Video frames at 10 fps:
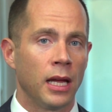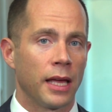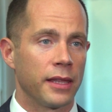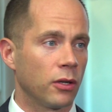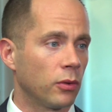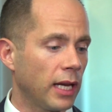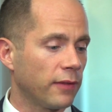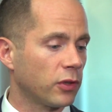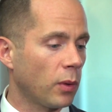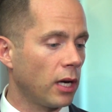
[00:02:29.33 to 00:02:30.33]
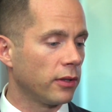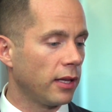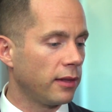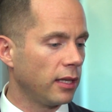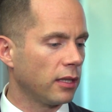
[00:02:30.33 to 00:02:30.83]
And then only after a while do
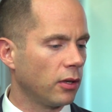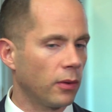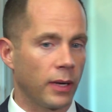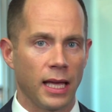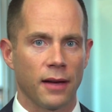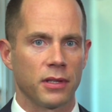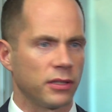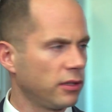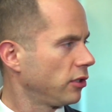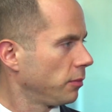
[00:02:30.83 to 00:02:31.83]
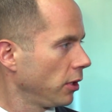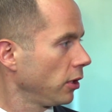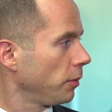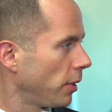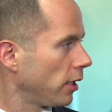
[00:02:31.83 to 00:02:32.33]
they think, you know, hey, I have this
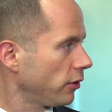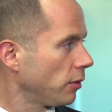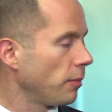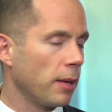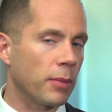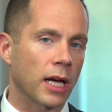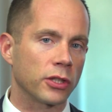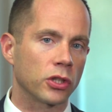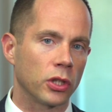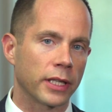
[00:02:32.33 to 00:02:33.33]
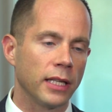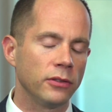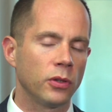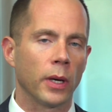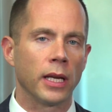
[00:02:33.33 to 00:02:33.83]
disability policy, maybe I should look
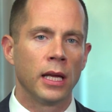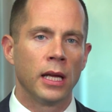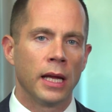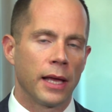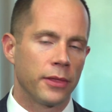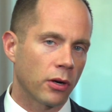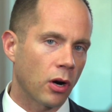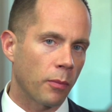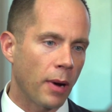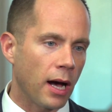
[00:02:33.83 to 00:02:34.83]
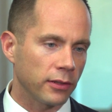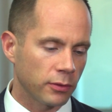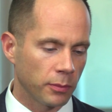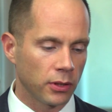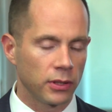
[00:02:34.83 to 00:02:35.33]
into it. And there are
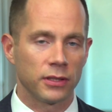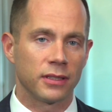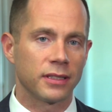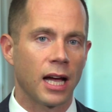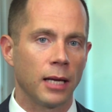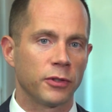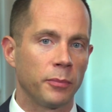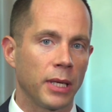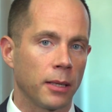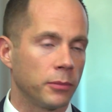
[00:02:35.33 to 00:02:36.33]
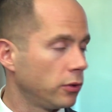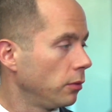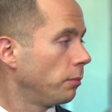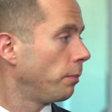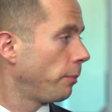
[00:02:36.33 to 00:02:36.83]
possibilities and times of being able
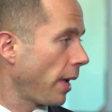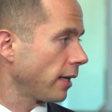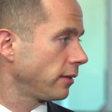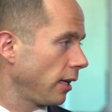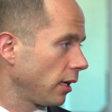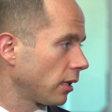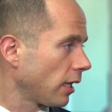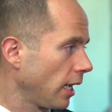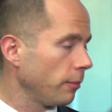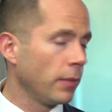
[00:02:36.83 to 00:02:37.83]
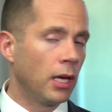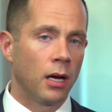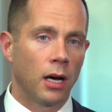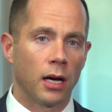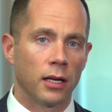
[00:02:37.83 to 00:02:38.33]
to backdate a claim
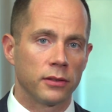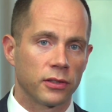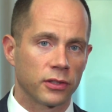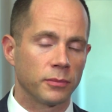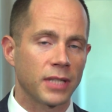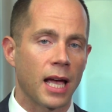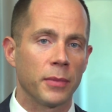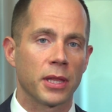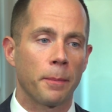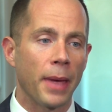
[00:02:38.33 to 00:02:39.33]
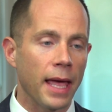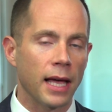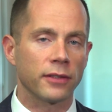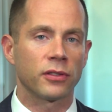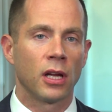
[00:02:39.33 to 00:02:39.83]
uh, to some time in the
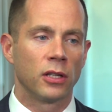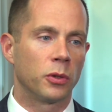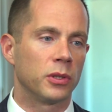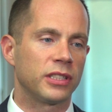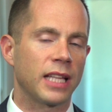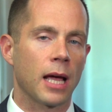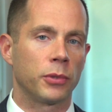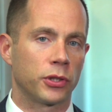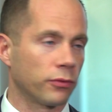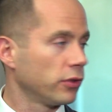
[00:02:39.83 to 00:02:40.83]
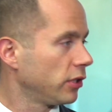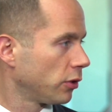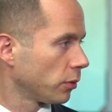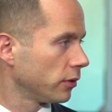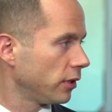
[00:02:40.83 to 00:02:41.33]
past to establish a
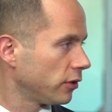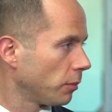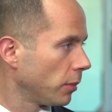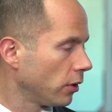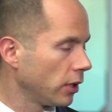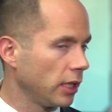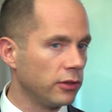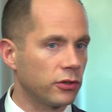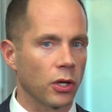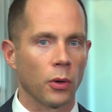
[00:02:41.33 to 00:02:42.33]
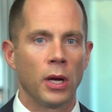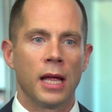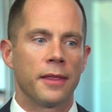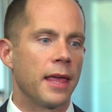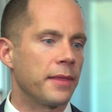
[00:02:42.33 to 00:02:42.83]
residual disability. So
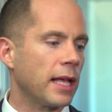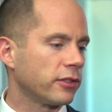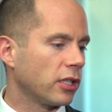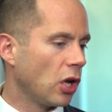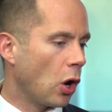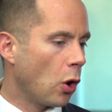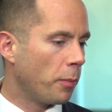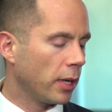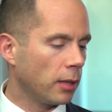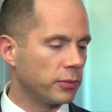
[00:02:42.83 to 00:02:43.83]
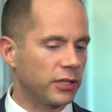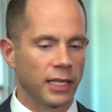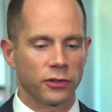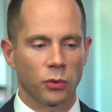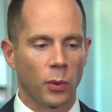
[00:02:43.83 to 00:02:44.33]
then that's going to open up,
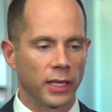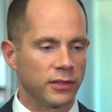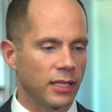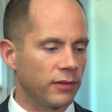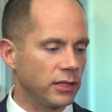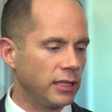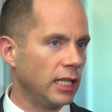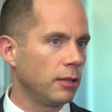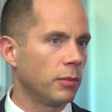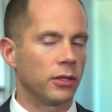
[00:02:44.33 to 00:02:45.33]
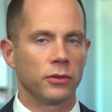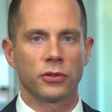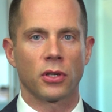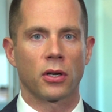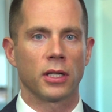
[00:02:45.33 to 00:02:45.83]
say it's 2017, but you
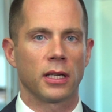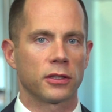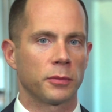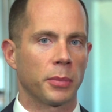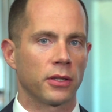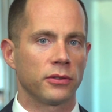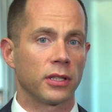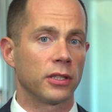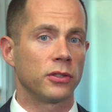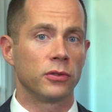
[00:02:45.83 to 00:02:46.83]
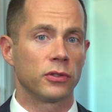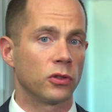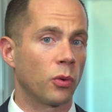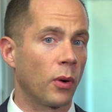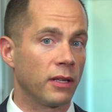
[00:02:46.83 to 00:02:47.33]
started experiencing issues
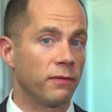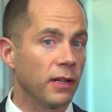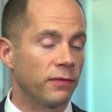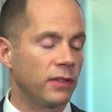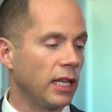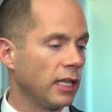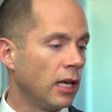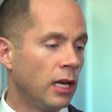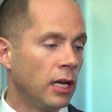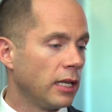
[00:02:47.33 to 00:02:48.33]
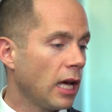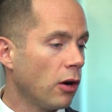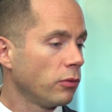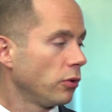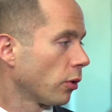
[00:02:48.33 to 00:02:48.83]
in 2015.
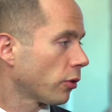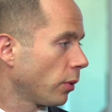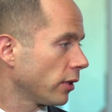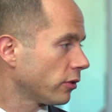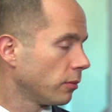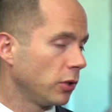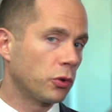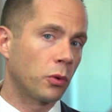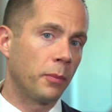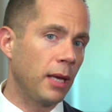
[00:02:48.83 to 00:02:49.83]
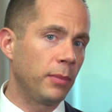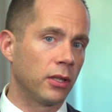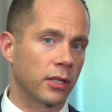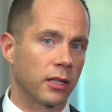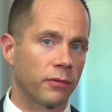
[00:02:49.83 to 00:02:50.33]
Now Northwestern Mutual may be
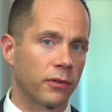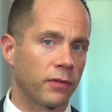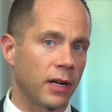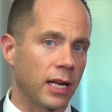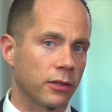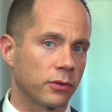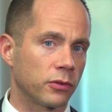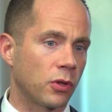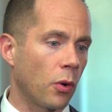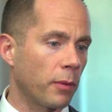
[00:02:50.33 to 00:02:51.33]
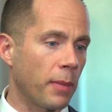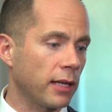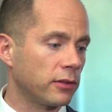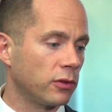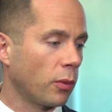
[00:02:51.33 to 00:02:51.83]
looking for financials going
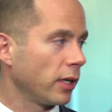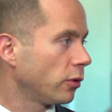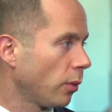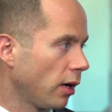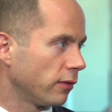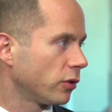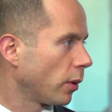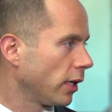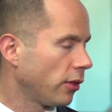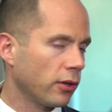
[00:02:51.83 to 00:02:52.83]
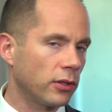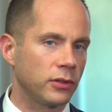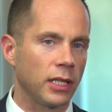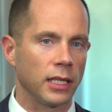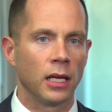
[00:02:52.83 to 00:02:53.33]
back to 2012,
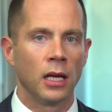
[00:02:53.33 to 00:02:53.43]
2013.